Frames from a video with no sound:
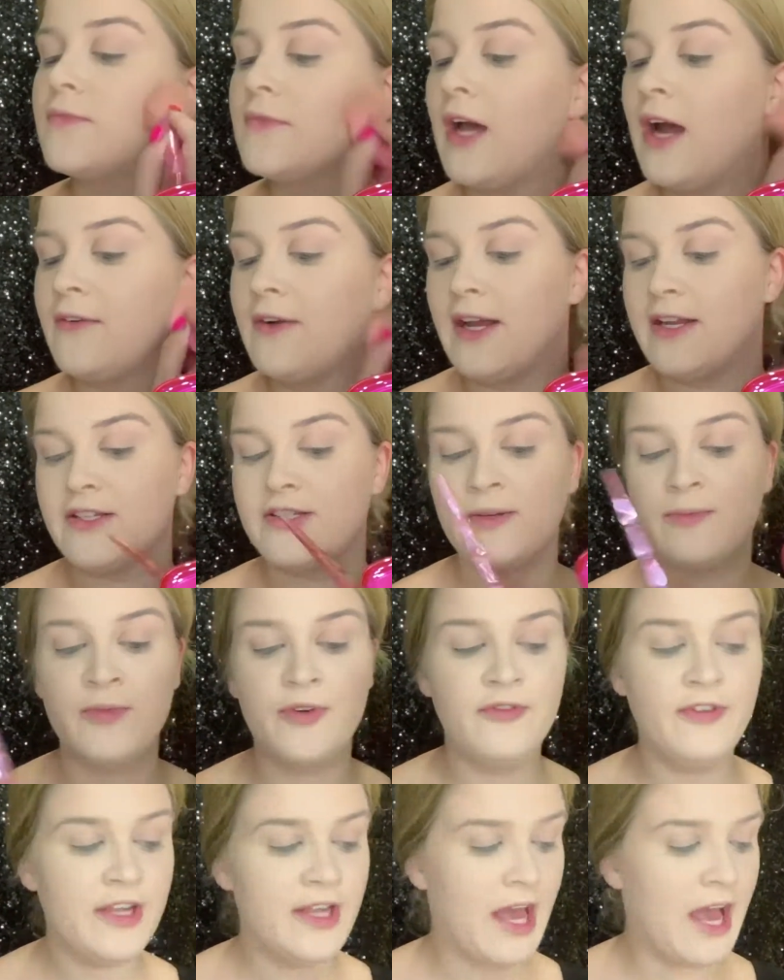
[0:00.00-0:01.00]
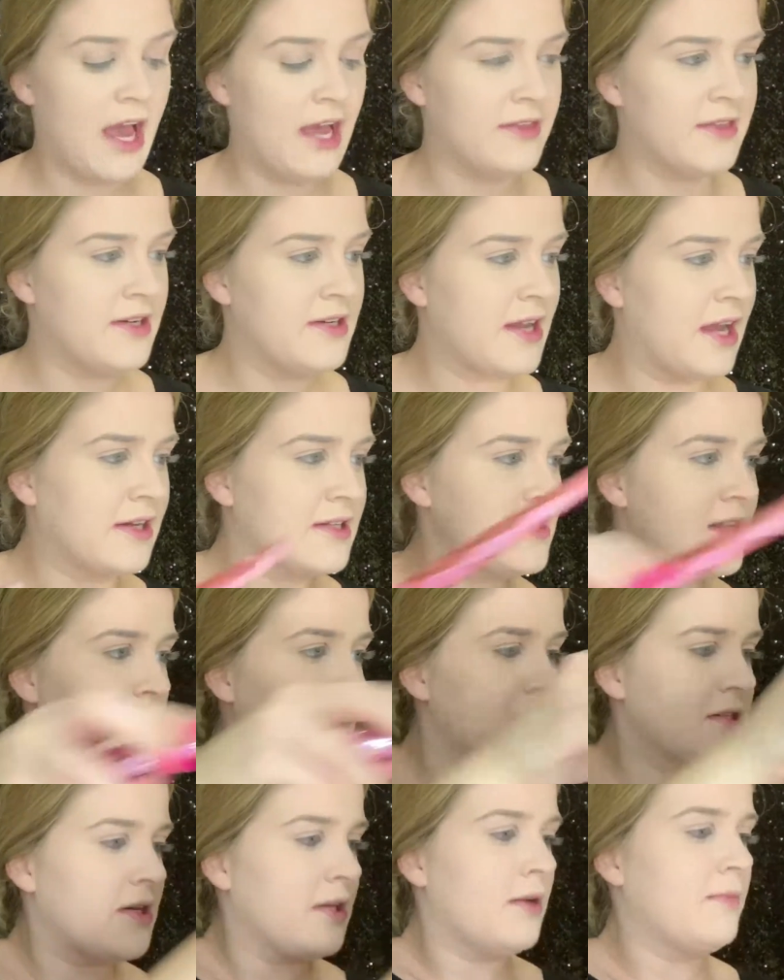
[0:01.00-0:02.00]
All right, so moving on, the next
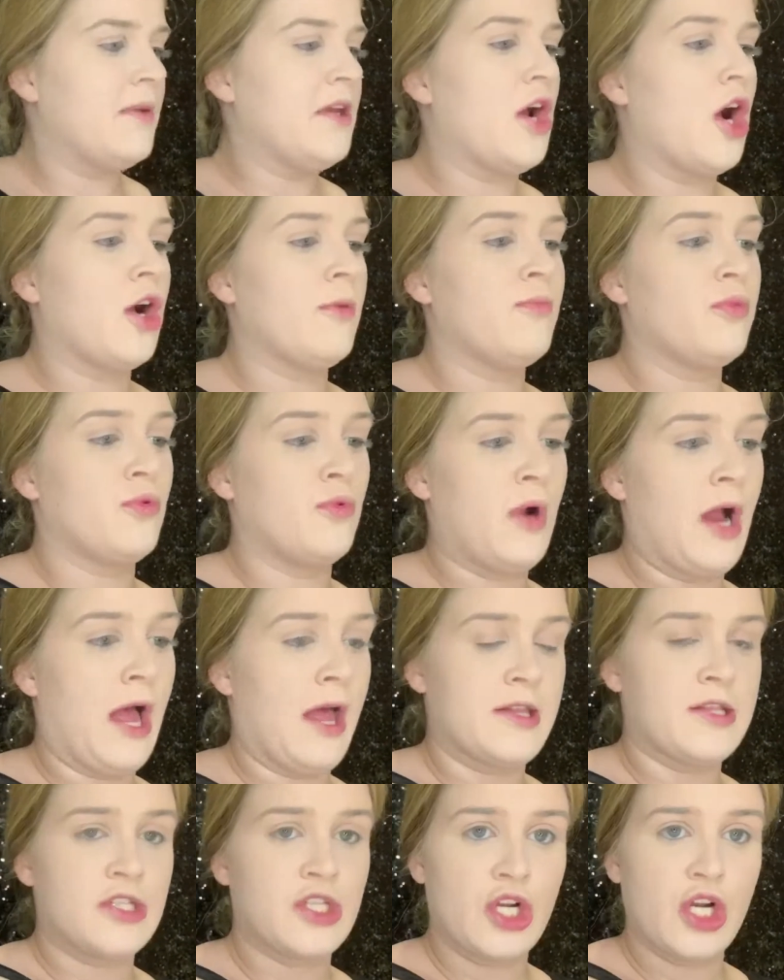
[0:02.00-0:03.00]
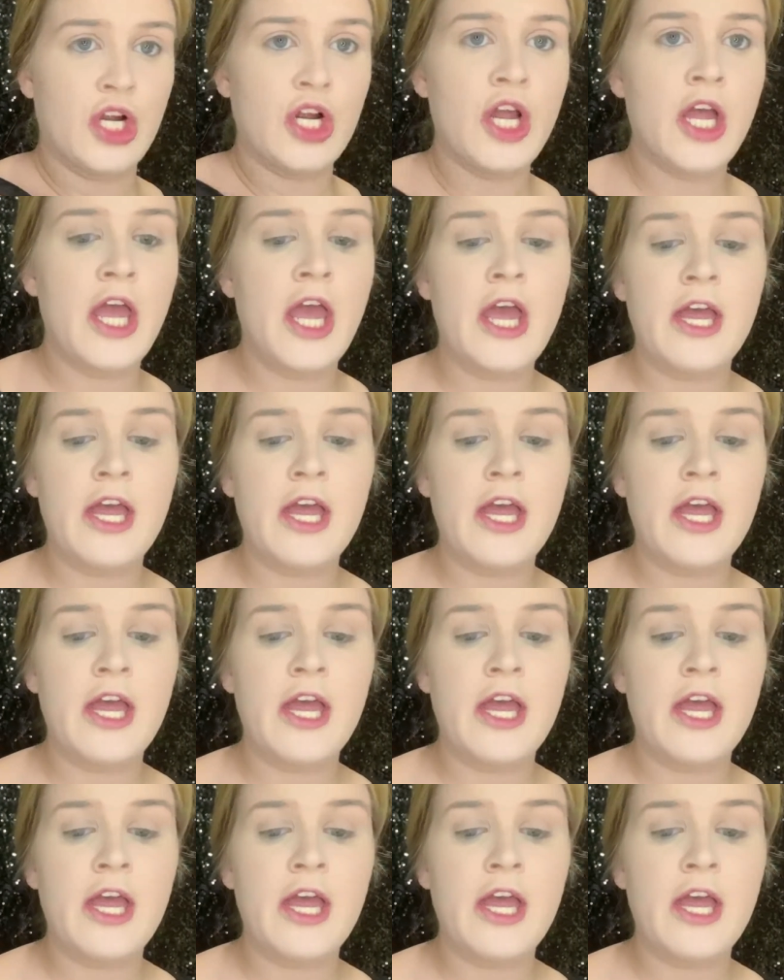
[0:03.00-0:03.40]
step is going to be our bronzer.